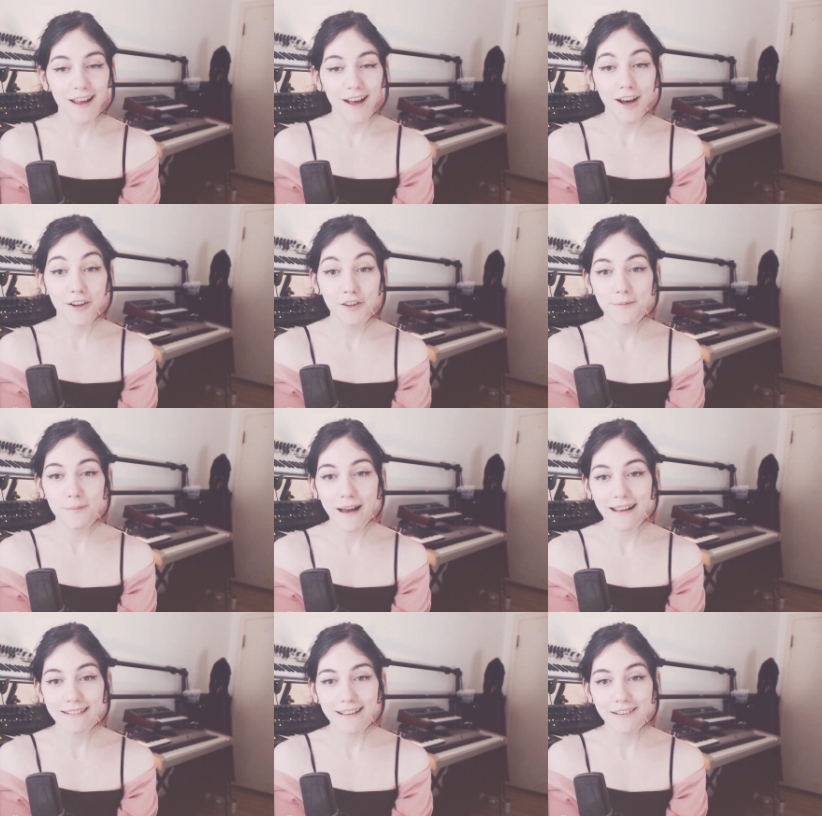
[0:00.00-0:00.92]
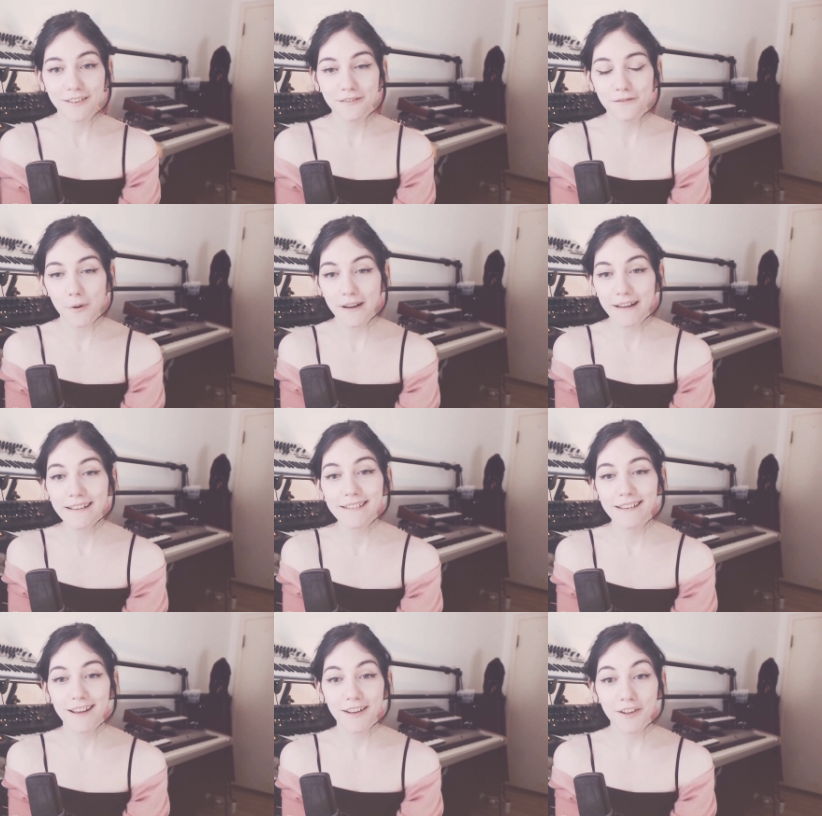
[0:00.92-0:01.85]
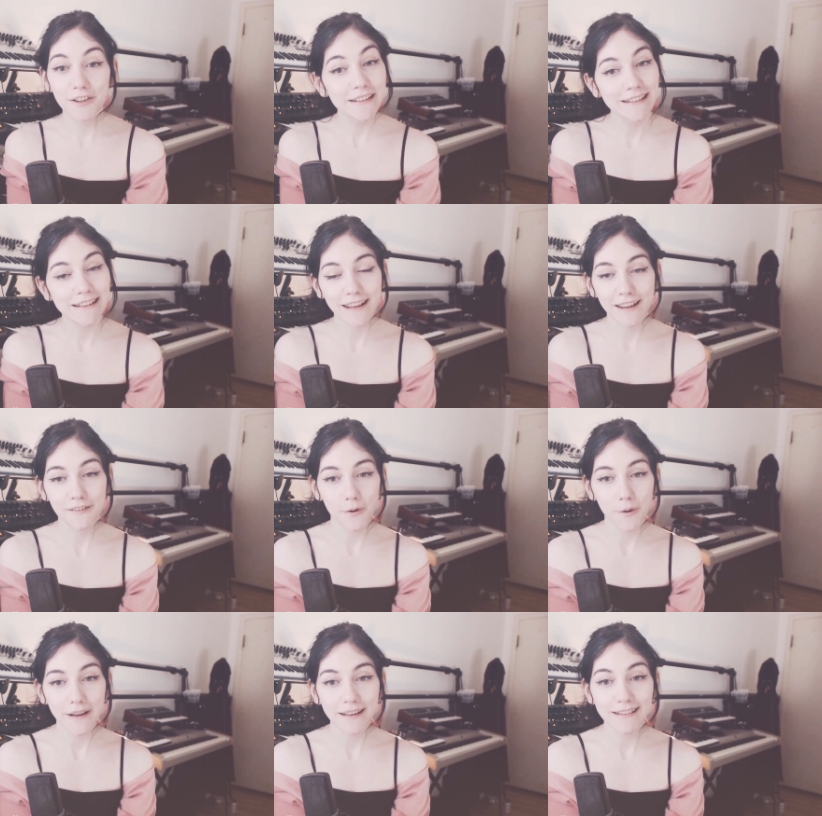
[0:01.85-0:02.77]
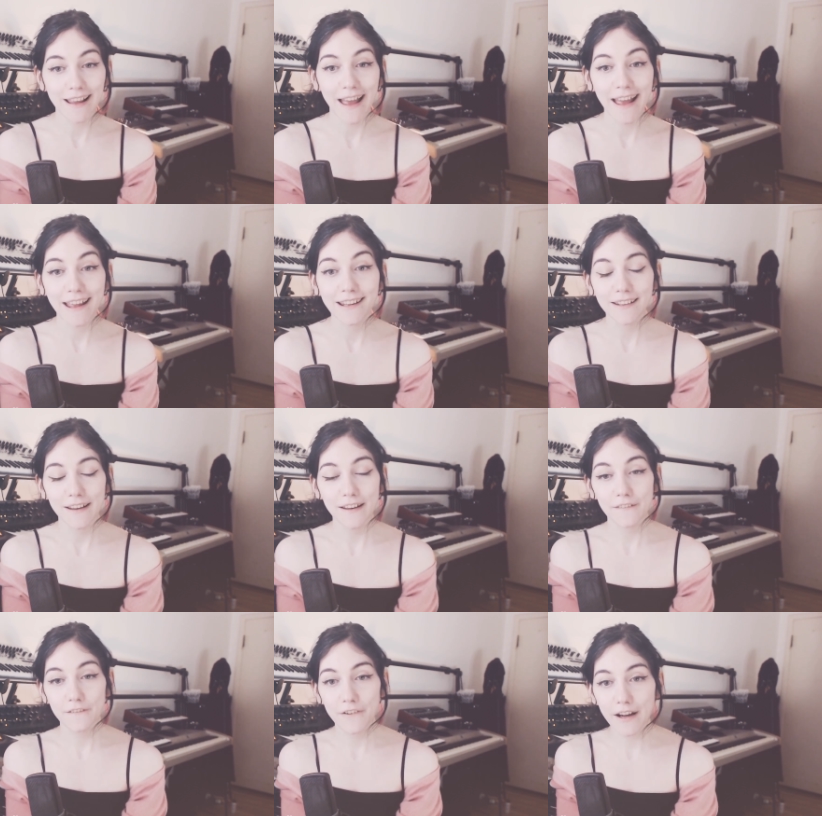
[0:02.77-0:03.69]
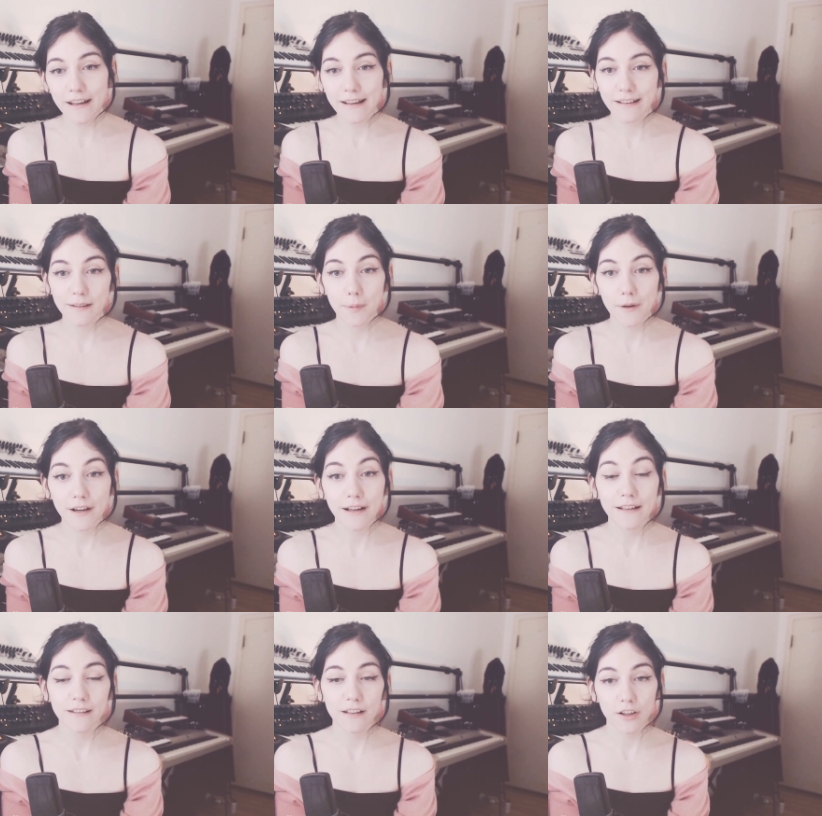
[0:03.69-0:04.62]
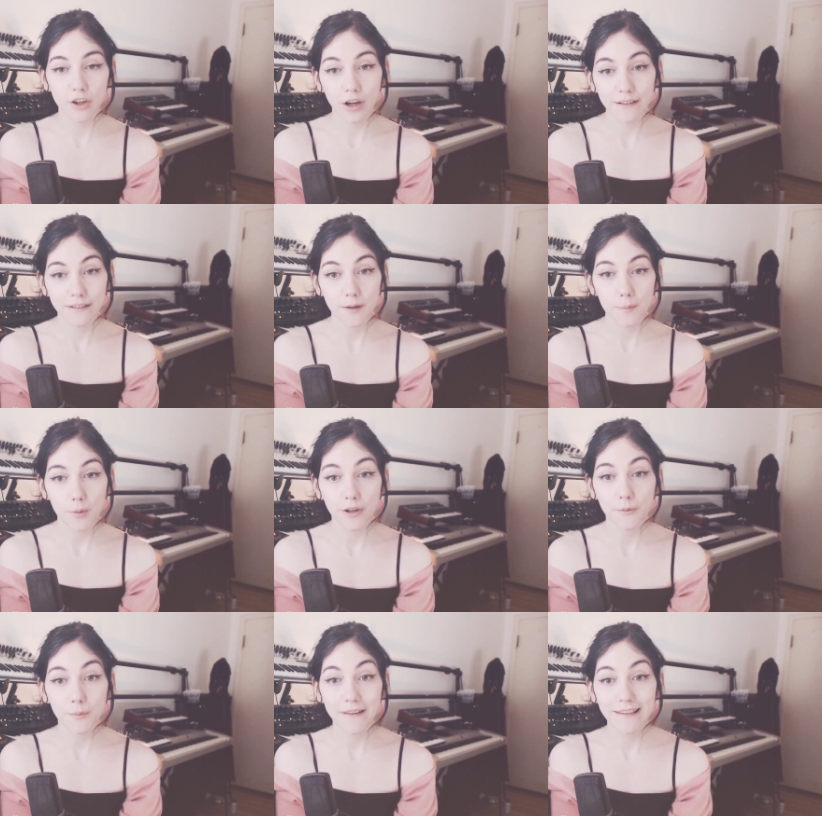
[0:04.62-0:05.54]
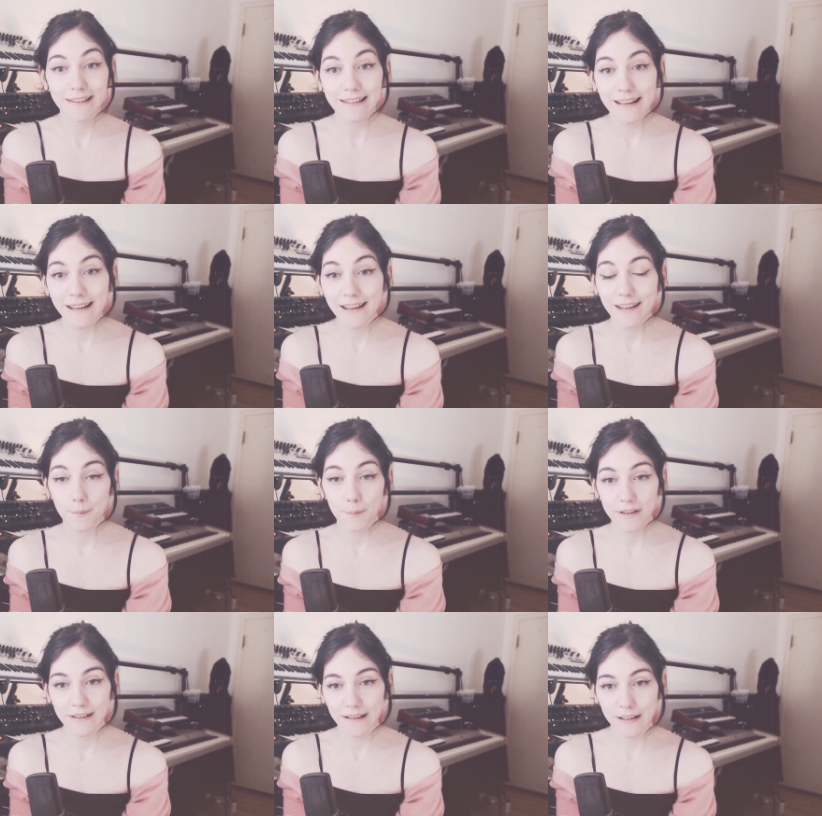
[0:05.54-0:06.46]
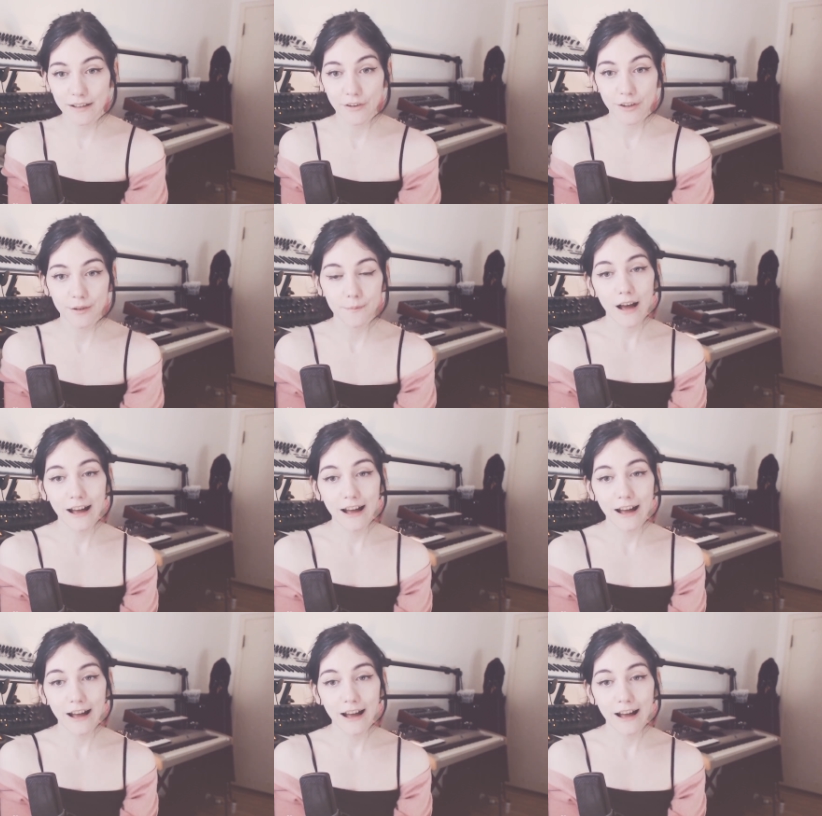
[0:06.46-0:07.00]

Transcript: a good masculine voice, good singing voice, and very experienced across the board with singing in particular.